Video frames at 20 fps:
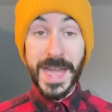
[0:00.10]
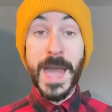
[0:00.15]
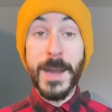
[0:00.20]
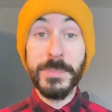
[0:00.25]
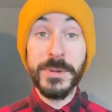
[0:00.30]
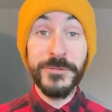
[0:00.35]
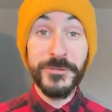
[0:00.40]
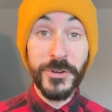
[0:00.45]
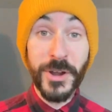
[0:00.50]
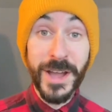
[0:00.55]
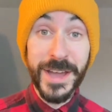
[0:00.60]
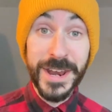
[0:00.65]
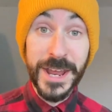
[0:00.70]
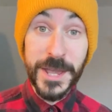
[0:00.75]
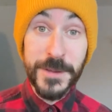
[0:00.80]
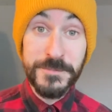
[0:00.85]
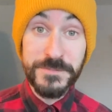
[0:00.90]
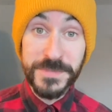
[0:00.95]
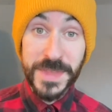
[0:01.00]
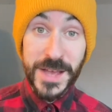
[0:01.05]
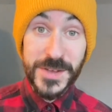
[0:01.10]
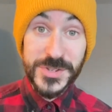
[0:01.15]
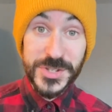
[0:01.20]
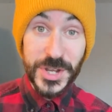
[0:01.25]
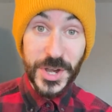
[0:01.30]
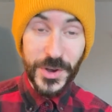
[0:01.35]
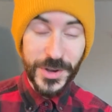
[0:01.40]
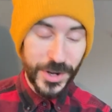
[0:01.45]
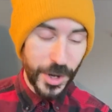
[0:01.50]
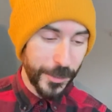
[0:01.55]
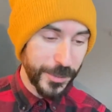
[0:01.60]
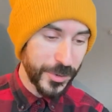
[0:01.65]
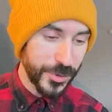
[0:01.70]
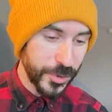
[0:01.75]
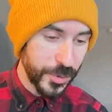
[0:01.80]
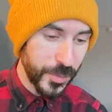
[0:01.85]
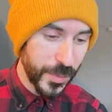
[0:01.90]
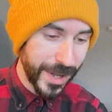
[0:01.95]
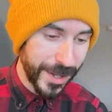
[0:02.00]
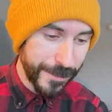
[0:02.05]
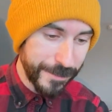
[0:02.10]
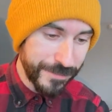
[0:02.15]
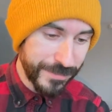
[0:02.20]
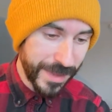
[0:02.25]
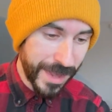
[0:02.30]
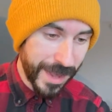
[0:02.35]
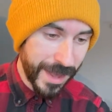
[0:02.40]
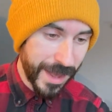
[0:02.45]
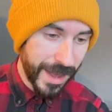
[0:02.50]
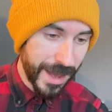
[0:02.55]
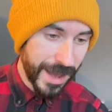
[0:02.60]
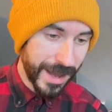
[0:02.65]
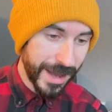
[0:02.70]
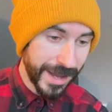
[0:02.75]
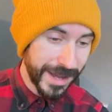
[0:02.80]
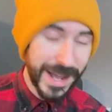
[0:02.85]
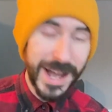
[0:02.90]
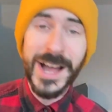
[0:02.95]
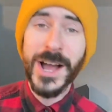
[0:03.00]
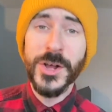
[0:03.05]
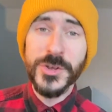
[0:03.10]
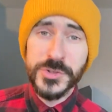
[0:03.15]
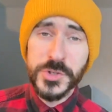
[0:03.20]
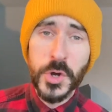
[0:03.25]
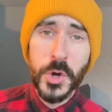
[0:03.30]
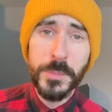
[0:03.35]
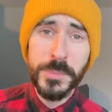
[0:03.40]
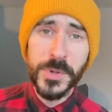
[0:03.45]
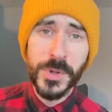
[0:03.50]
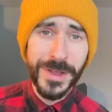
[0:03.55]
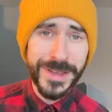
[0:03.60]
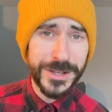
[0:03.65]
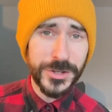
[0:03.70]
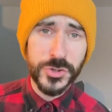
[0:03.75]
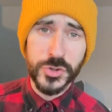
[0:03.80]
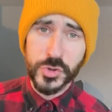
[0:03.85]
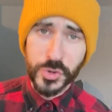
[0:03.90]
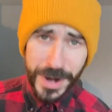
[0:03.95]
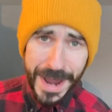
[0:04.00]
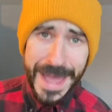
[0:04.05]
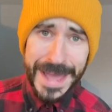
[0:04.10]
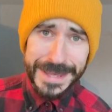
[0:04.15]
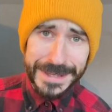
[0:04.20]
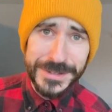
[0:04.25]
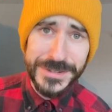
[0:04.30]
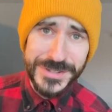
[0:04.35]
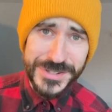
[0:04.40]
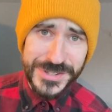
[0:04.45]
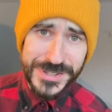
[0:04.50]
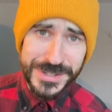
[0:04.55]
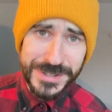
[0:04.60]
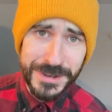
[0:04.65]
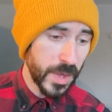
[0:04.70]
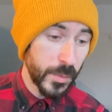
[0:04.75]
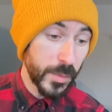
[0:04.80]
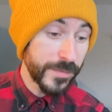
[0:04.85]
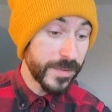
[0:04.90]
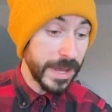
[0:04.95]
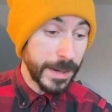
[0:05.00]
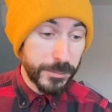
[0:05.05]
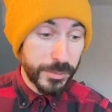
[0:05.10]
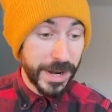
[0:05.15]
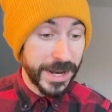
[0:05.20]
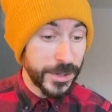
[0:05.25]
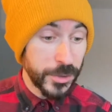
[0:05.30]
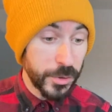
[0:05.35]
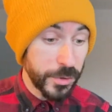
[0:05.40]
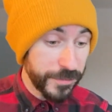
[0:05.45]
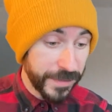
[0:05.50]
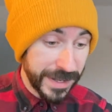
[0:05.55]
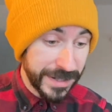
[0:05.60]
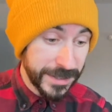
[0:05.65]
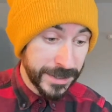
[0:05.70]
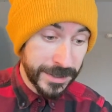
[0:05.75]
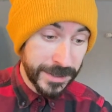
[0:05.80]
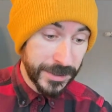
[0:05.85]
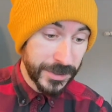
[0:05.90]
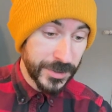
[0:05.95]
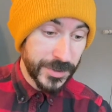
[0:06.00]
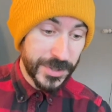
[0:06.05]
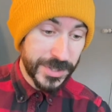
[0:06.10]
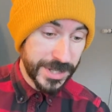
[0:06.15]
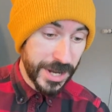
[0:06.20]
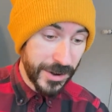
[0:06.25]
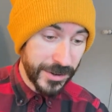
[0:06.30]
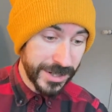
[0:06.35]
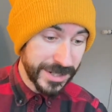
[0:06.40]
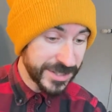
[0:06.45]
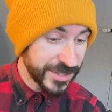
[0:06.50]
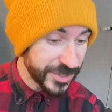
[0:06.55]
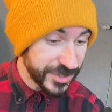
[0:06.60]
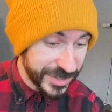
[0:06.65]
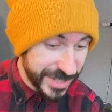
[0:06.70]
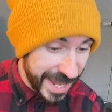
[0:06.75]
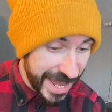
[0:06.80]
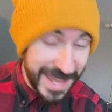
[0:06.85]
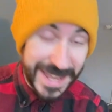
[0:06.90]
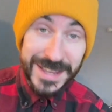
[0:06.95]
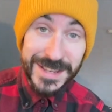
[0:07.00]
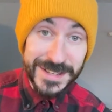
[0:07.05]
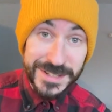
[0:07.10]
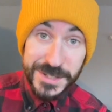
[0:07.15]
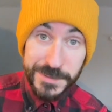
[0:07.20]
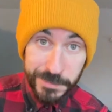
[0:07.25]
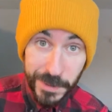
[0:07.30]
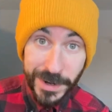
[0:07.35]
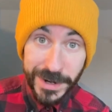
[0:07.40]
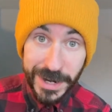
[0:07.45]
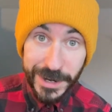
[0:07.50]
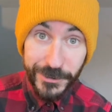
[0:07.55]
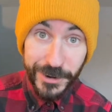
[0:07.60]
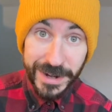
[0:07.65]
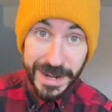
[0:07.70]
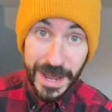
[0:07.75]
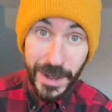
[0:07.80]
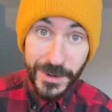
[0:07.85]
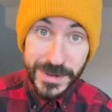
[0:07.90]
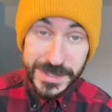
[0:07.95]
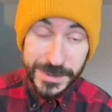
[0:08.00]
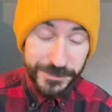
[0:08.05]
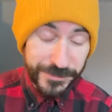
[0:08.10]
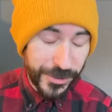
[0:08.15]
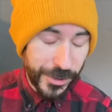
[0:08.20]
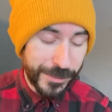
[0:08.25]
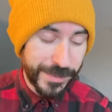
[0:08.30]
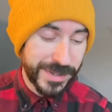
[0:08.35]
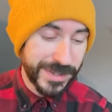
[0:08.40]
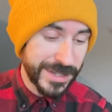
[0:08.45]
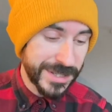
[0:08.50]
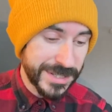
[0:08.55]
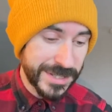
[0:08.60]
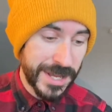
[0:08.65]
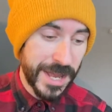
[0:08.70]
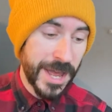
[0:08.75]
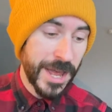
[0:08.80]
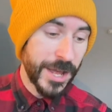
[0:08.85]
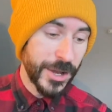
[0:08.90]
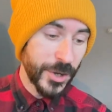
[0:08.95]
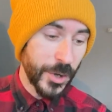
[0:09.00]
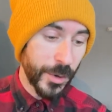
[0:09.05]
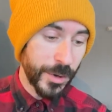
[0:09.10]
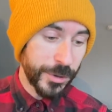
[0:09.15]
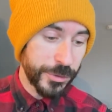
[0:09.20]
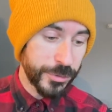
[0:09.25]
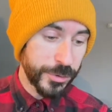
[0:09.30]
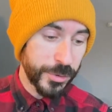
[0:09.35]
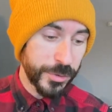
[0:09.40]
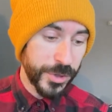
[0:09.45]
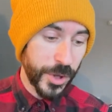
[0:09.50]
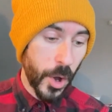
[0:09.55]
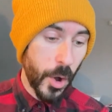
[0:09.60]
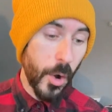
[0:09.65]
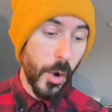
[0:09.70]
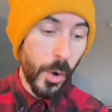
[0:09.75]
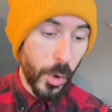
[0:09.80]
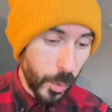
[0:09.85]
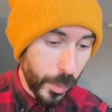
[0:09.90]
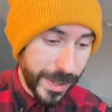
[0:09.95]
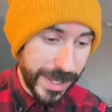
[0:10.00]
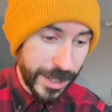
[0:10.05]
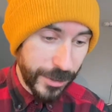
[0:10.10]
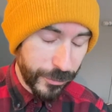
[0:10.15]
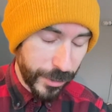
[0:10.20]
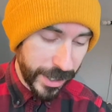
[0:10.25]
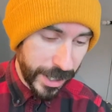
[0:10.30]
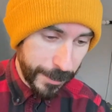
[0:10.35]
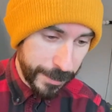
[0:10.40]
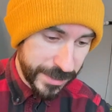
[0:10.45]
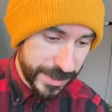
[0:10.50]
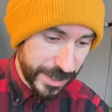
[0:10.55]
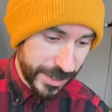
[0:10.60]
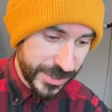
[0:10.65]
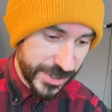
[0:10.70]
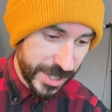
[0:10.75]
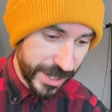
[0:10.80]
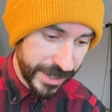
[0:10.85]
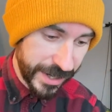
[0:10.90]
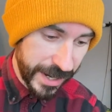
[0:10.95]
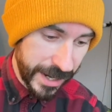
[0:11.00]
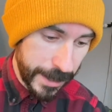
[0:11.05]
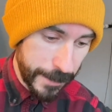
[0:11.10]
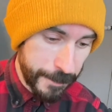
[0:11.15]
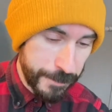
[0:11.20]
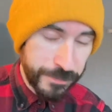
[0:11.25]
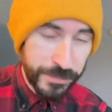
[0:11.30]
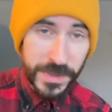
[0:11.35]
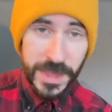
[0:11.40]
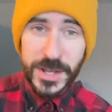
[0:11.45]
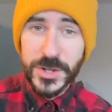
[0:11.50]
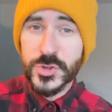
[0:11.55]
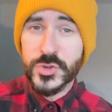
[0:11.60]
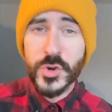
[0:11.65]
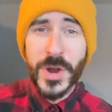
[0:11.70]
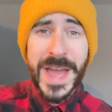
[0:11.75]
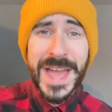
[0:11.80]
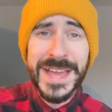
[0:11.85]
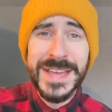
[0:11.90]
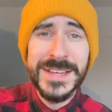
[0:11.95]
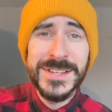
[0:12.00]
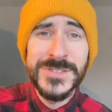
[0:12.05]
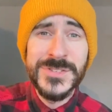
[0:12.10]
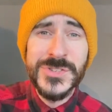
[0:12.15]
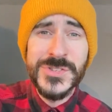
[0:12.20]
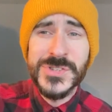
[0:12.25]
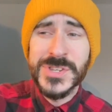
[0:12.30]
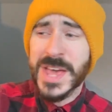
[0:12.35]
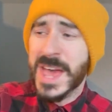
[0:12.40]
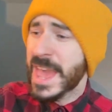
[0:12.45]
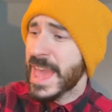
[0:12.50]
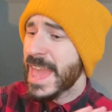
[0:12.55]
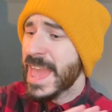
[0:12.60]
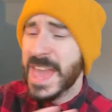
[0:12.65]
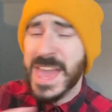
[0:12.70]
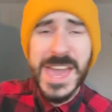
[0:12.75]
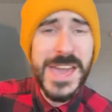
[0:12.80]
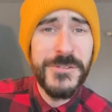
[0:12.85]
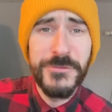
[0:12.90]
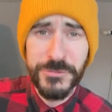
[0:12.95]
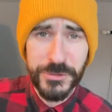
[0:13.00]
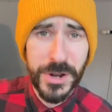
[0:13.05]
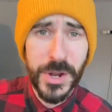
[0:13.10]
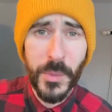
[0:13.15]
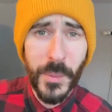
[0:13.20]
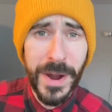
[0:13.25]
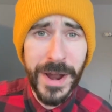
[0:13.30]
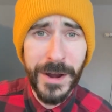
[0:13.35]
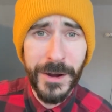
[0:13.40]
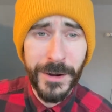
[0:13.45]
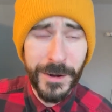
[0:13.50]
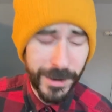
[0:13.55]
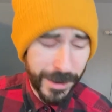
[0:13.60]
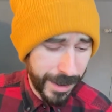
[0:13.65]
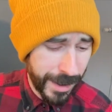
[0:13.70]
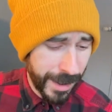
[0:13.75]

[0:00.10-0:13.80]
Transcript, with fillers: Happy Friday. How's it going? Hope you're doing well. Uh, I also hope you like dragons. We've got a brand new event starting today. It's Monday right now as I'm filming this. Going through the whole week right up until Sunday. Dragons everywhere.